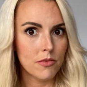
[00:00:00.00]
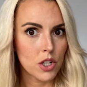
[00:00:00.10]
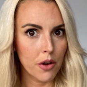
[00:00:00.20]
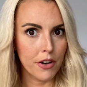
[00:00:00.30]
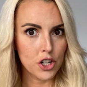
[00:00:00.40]

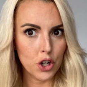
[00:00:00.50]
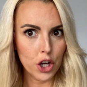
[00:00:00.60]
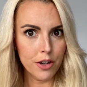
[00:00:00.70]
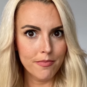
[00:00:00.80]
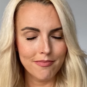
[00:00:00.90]
So far so
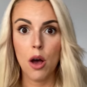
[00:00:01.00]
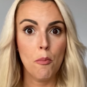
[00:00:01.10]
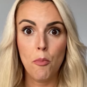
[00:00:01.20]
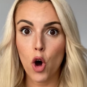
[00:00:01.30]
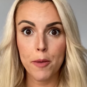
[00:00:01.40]
good?
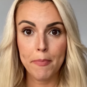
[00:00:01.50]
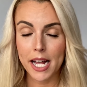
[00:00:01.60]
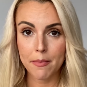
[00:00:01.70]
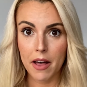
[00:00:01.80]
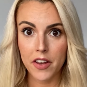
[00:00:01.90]
Voy
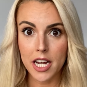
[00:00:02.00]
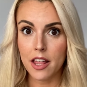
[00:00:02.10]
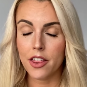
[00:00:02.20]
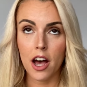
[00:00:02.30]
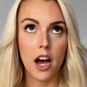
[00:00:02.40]
para
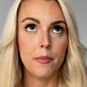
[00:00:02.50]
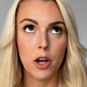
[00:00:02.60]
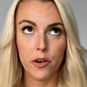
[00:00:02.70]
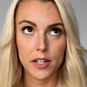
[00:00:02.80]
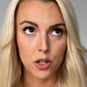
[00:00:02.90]
Madrid. I'm
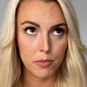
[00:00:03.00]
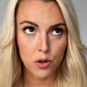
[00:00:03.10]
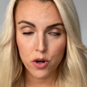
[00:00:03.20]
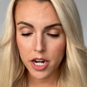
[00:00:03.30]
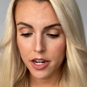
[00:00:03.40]
going to
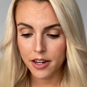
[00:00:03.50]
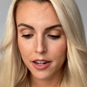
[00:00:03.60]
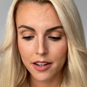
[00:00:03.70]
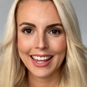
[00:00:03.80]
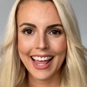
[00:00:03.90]
Madrid.
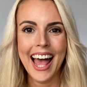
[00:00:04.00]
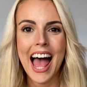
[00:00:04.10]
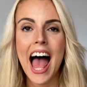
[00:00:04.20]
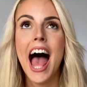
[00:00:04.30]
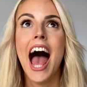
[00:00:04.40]

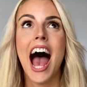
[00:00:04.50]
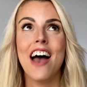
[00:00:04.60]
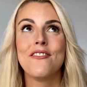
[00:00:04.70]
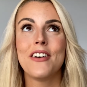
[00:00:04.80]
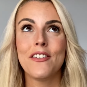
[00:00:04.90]

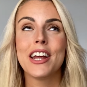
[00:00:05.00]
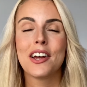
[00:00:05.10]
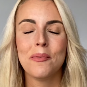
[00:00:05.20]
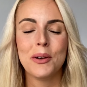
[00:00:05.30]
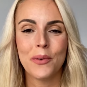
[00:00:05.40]
A very
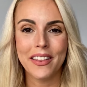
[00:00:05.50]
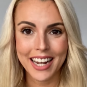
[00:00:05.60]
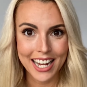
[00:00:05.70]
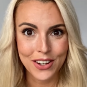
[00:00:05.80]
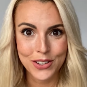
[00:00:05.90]
common one
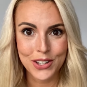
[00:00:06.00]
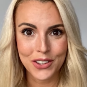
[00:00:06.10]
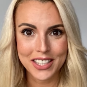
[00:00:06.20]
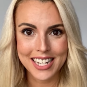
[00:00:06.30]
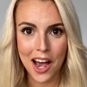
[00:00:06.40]
that I use
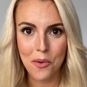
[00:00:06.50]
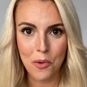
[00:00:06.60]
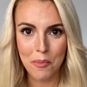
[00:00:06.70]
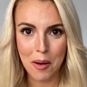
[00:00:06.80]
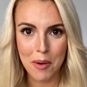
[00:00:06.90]
all the time
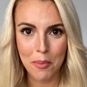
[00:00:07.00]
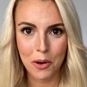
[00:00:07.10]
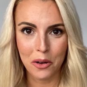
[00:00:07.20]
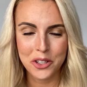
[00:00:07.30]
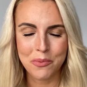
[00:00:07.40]
when my mom
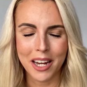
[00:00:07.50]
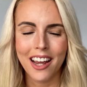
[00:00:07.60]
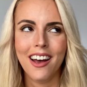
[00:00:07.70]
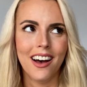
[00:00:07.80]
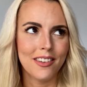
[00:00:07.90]
calls
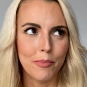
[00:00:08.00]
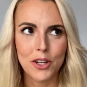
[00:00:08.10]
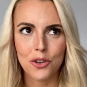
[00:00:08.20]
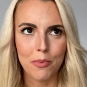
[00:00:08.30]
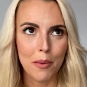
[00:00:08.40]
me. I
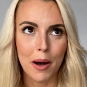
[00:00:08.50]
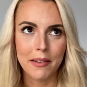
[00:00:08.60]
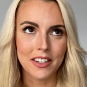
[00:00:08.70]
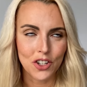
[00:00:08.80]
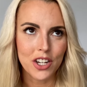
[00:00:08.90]
mention my mom
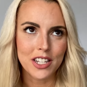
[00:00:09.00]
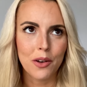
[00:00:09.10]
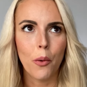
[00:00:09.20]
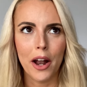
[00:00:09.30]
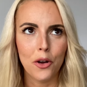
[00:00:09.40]
because she's
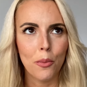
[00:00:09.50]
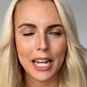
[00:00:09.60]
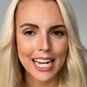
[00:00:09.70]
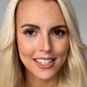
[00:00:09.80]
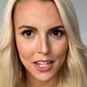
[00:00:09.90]
the one
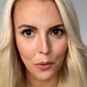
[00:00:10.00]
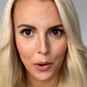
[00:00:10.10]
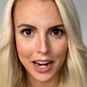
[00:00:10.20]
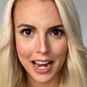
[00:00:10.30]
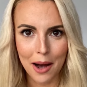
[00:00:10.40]
normally asking
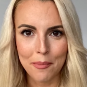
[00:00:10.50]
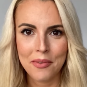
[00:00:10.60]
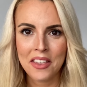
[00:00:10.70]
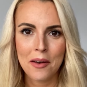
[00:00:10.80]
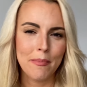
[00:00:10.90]
where I am.
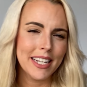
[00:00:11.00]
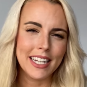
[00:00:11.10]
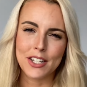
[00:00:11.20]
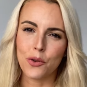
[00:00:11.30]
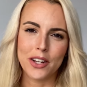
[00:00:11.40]
My
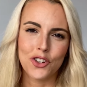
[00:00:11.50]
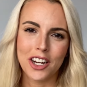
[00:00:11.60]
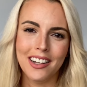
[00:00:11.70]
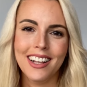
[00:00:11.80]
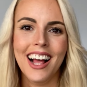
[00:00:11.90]
dad is quite
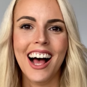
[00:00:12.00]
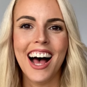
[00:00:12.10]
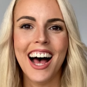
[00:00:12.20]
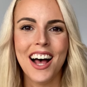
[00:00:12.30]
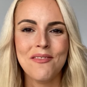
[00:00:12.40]
chill.
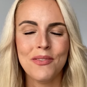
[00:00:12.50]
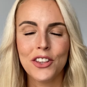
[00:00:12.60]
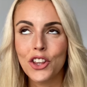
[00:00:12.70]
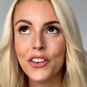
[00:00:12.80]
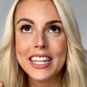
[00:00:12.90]

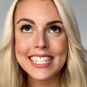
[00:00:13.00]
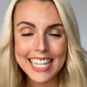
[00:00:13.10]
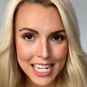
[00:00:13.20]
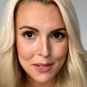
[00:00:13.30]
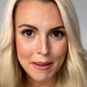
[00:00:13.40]
¿Dónde
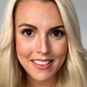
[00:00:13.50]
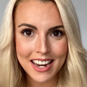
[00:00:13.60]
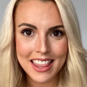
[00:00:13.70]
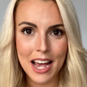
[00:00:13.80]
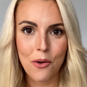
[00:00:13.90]
estás,
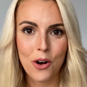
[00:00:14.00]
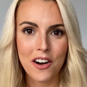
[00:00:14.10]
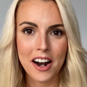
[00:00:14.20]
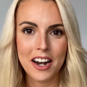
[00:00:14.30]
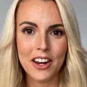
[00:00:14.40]
Patricia? Where
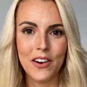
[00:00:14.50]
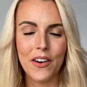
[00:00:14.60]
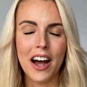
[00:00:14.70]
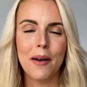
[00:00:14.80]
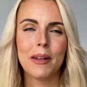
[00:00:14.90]
are
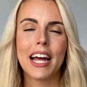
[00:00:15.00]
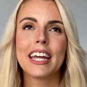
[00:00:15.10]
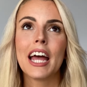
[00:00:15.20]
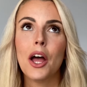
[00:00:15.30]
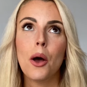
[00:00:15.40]
you? I'm like,